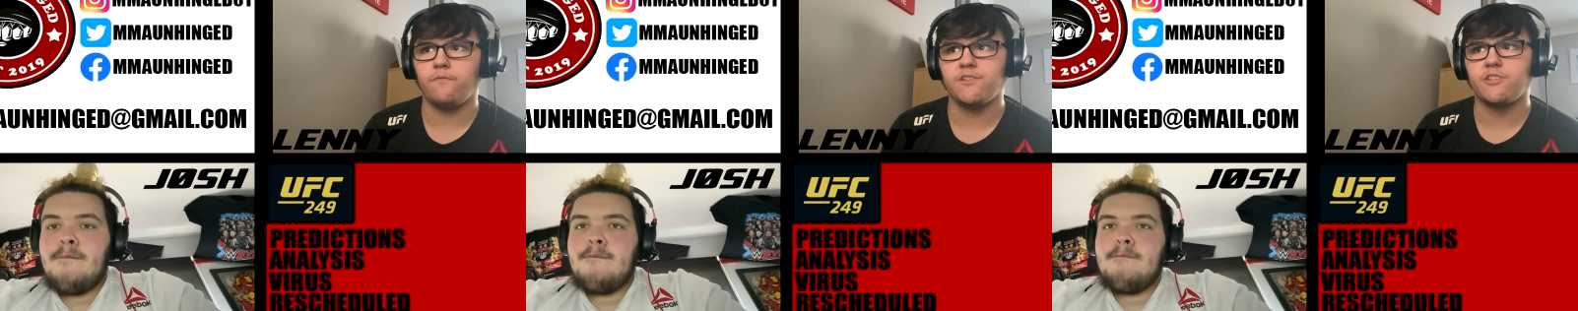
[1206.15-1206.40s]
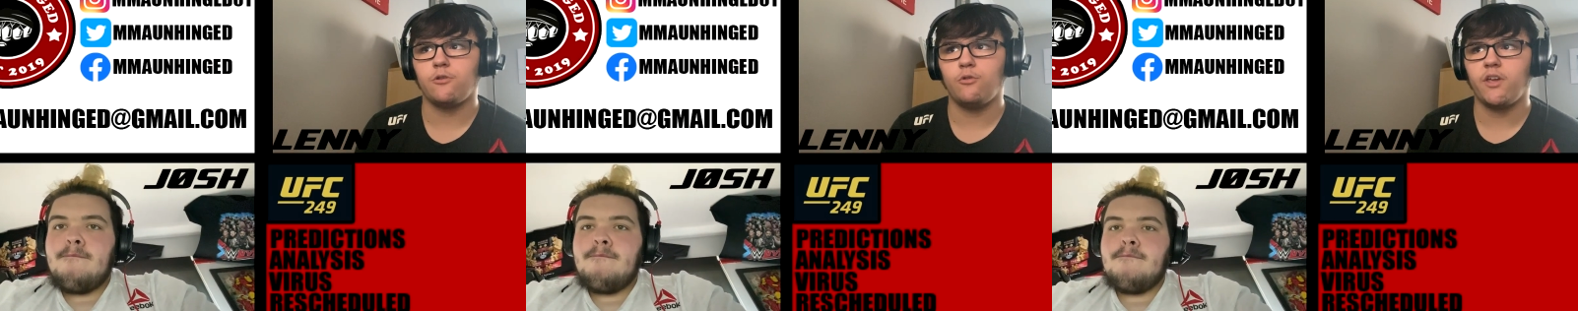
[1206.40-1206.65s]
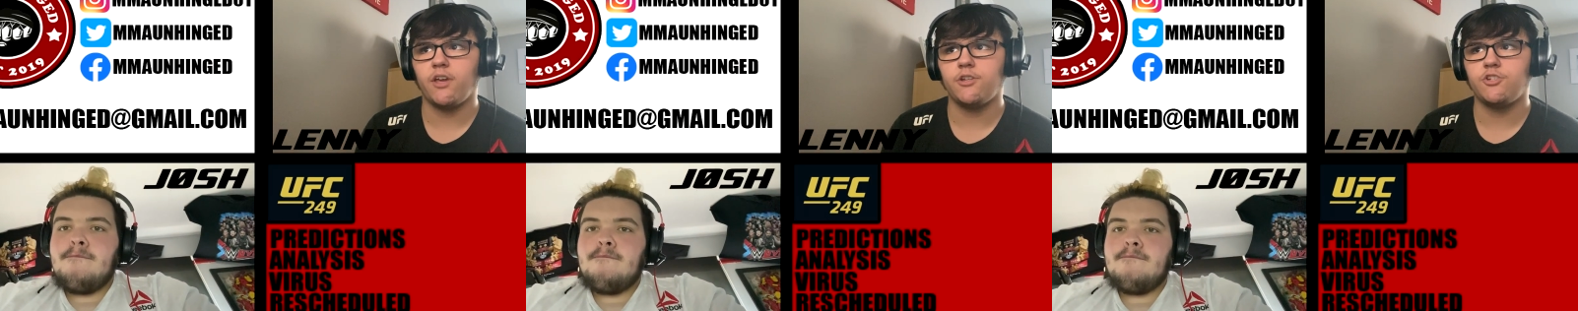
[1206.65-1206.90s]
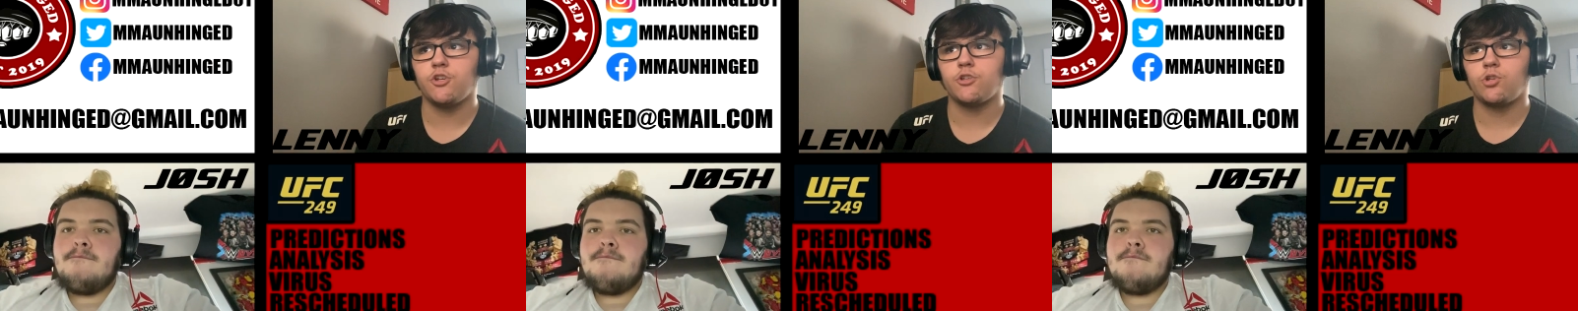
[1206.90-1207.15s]
Speaker 1: Vincent Luque
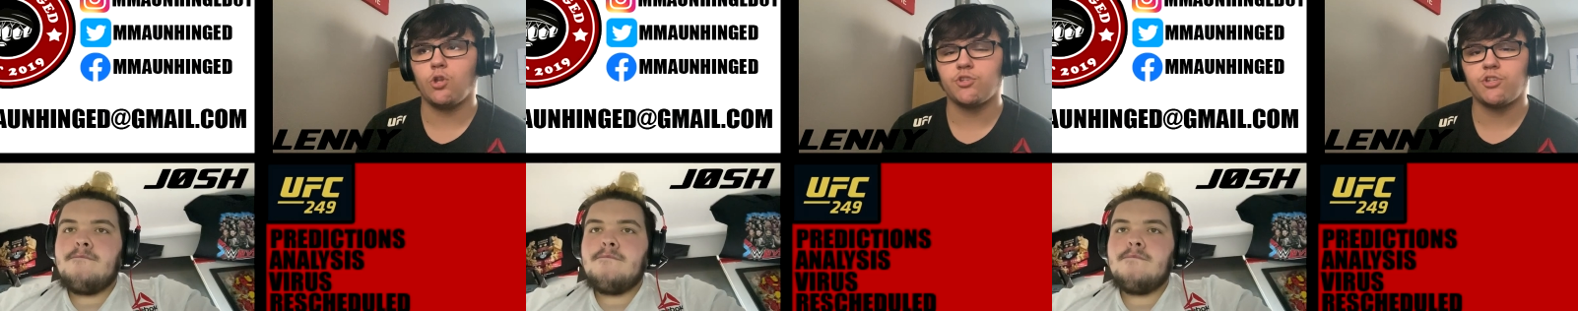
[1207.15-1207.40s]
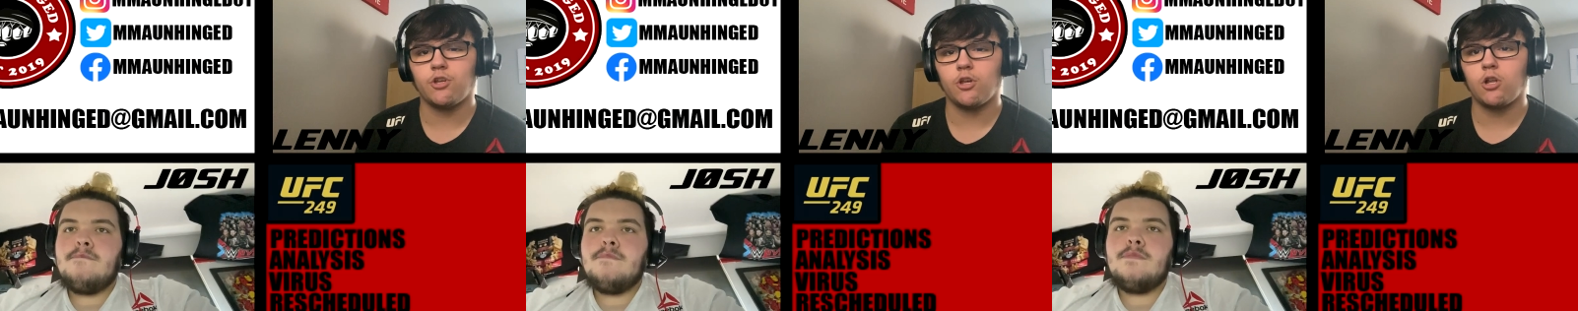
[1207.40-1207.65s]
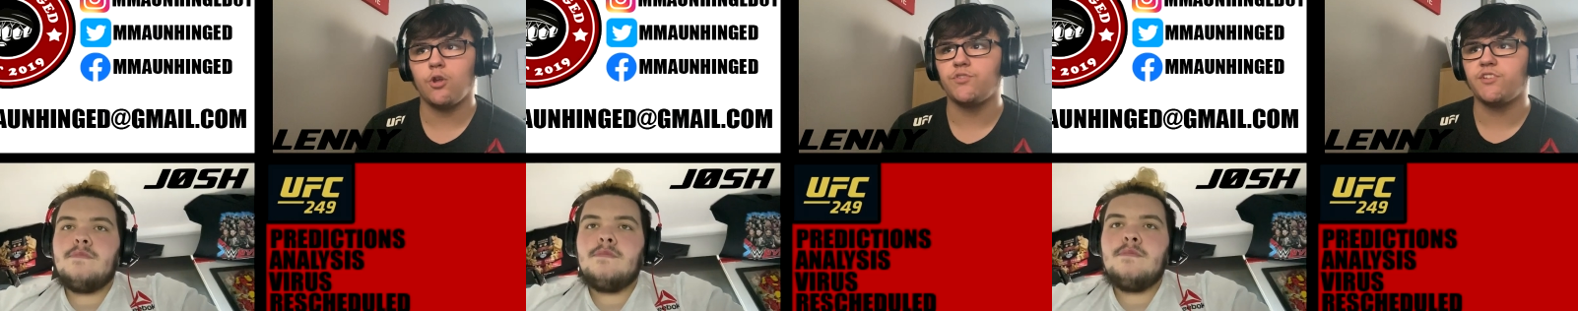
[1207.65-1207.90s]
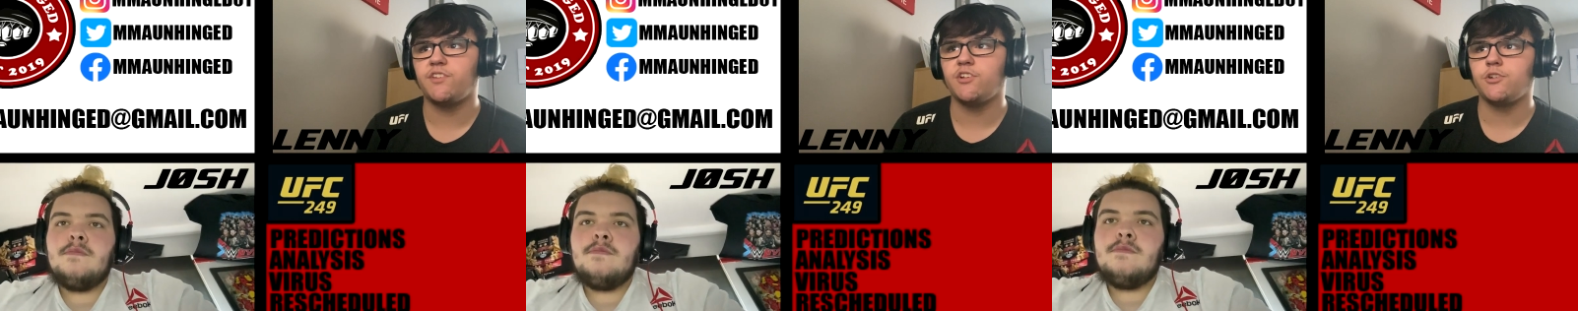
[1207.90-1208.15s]
just lost a close
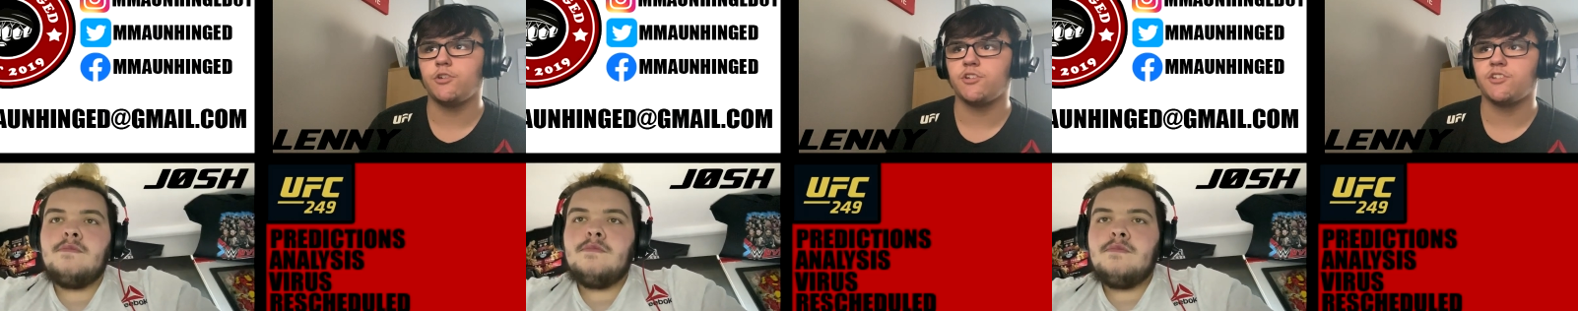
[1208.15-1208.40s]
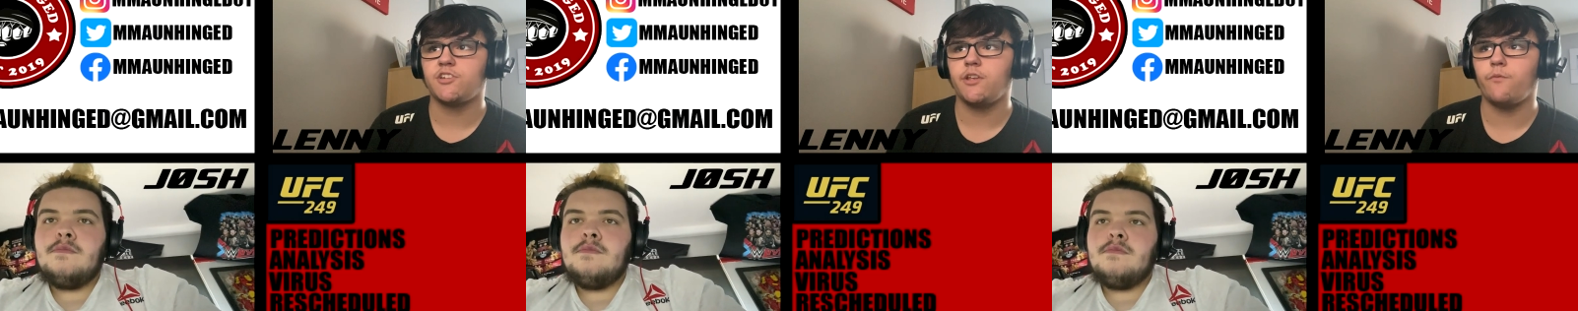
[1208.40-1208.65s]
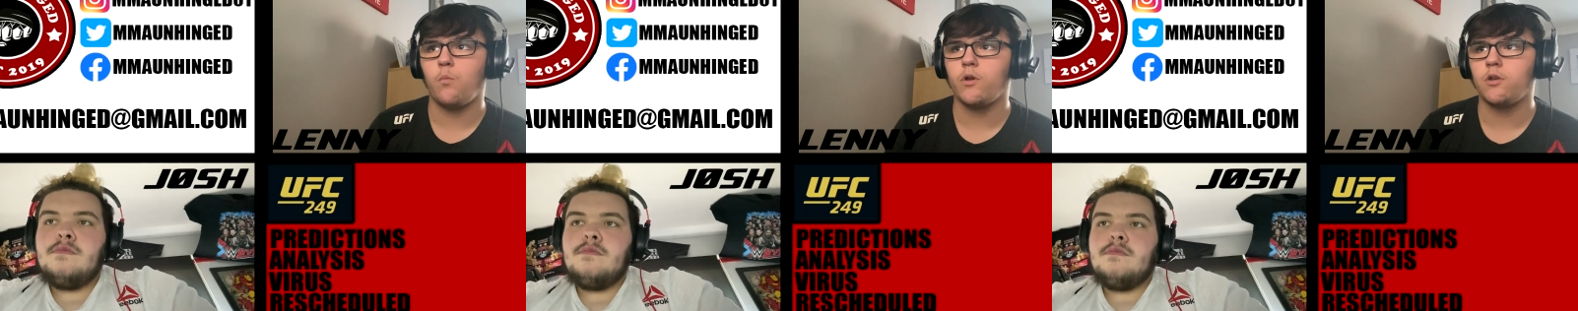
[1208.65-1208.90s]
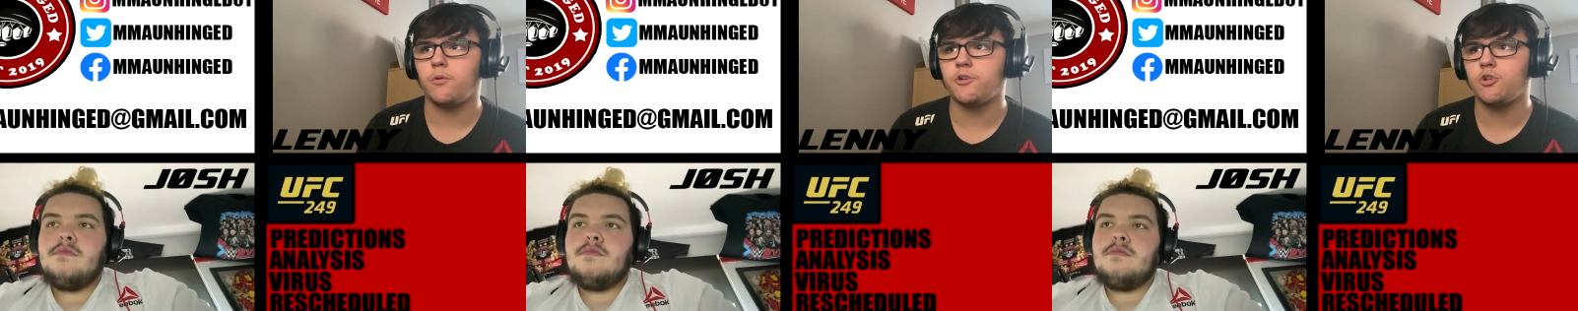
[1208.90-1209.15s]
decision to Stephen
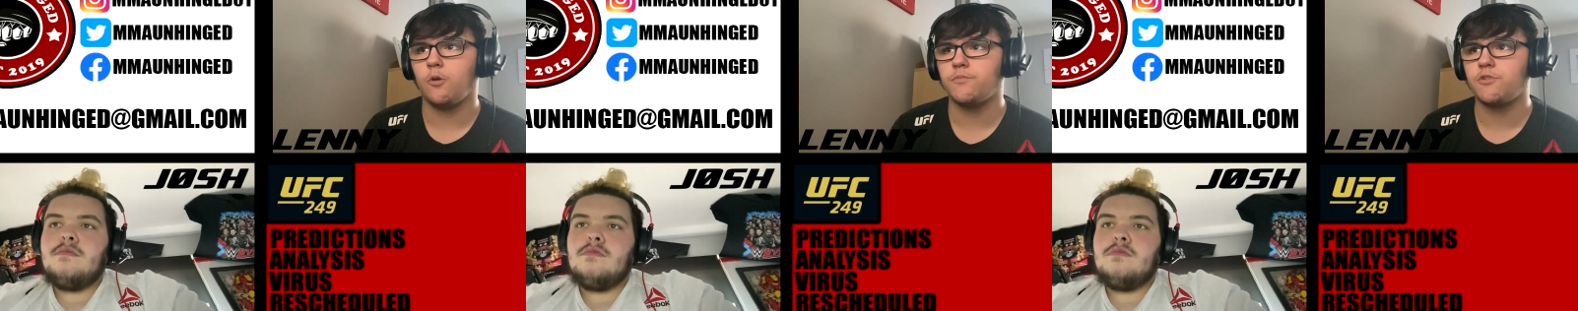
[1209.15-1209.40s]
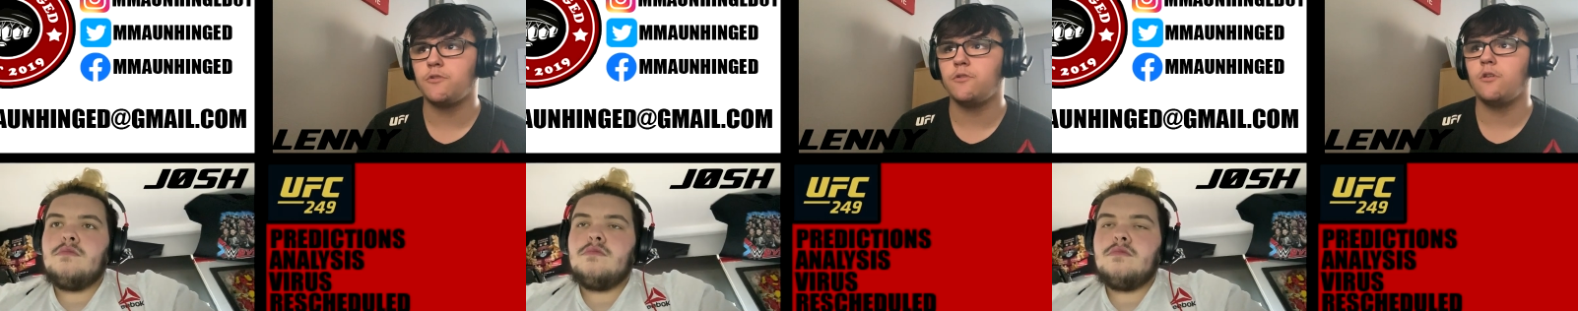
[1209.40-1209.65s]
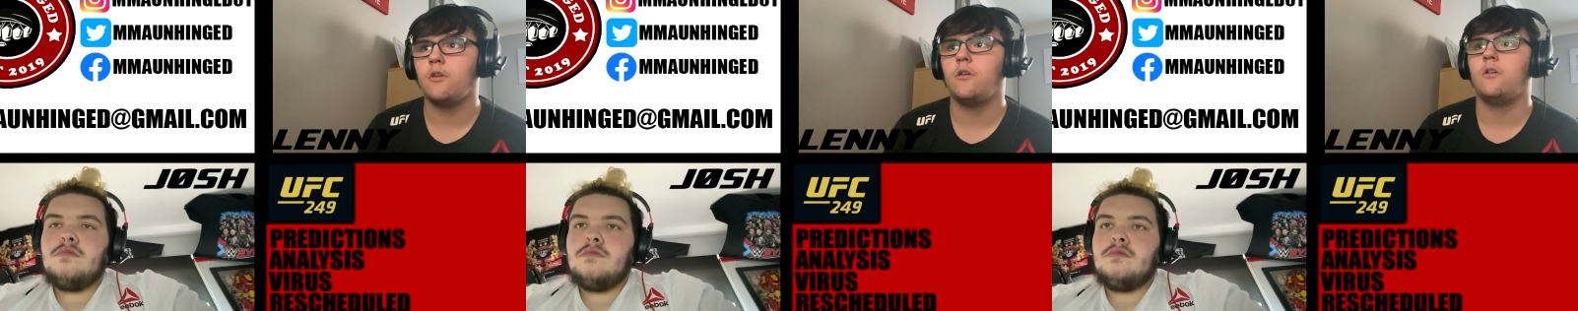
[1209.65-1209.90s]
Wonderboy Thompson,